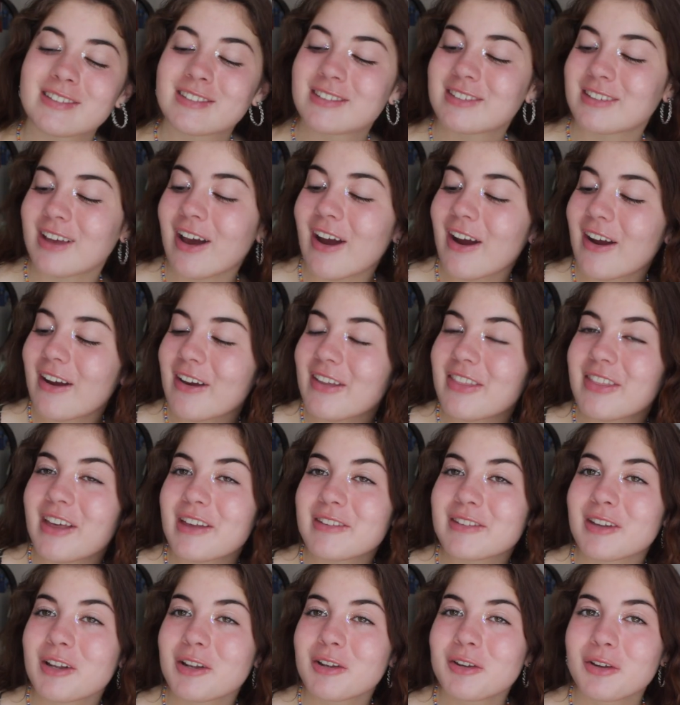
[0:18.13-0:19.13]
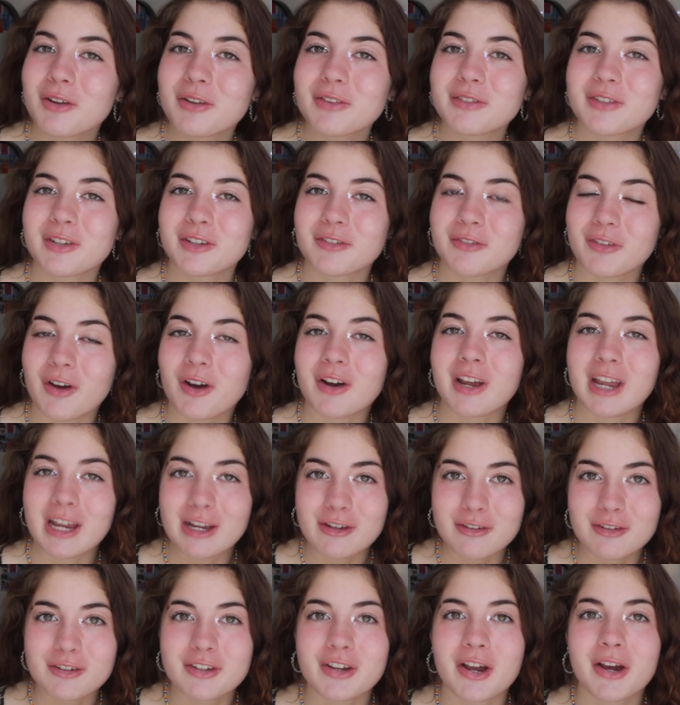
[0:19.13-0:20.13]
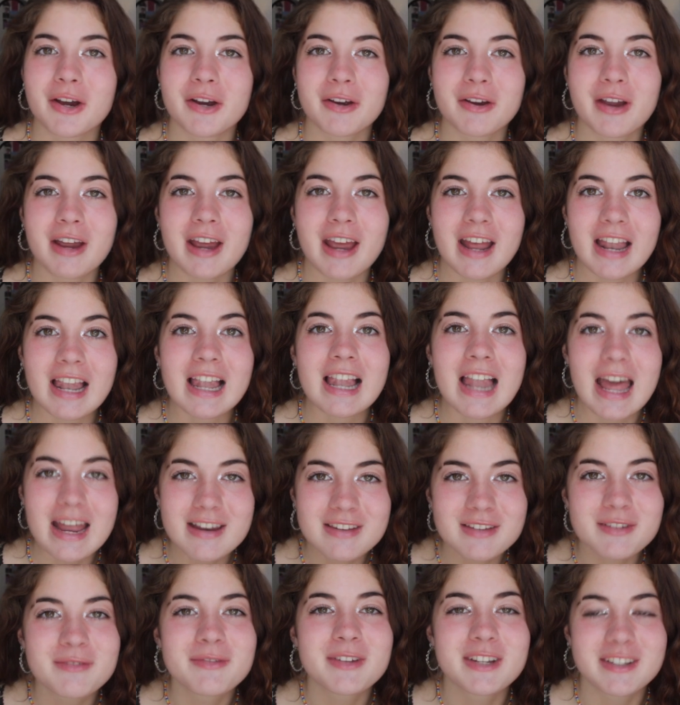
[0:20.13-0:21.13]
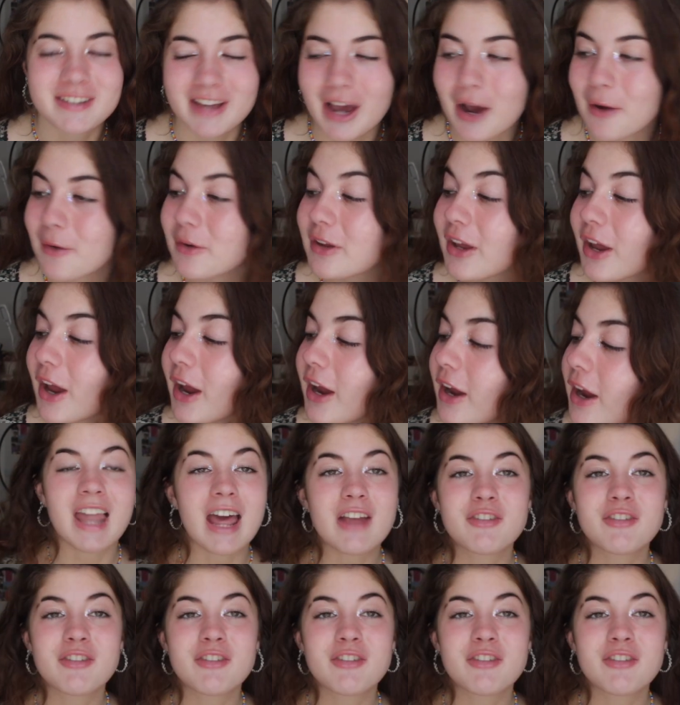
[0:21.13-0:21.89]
So there's a lot to fucking show, let me tell you.